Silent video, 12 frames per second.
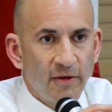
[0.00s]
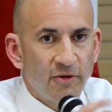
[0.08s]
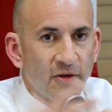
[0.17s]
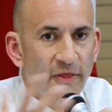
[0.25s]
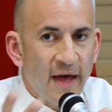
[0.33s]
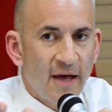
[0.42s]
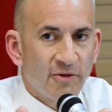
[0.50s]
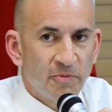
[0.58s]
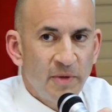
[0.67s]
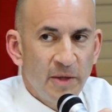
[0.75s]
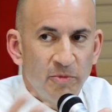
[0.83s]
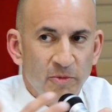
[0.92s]
There's
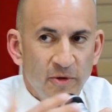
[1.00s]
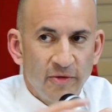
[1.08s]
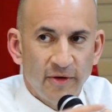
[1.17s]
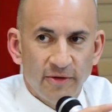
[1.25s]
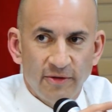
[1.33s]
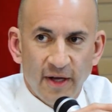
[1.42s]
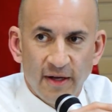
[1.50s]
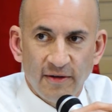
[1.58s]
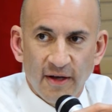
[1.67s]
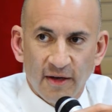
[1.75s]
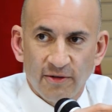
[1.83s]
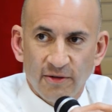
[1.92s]
1,000 people moving to the state
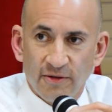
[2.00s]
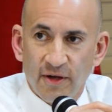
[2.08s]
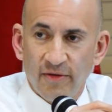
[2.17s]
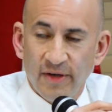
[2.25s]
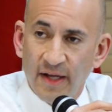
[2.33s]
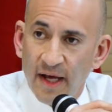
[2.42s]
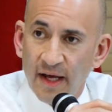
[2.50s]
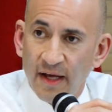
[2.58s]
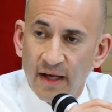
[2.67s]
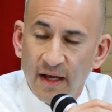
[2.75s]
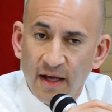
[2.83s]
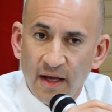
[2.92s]
of Texas every
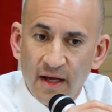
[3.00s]
day.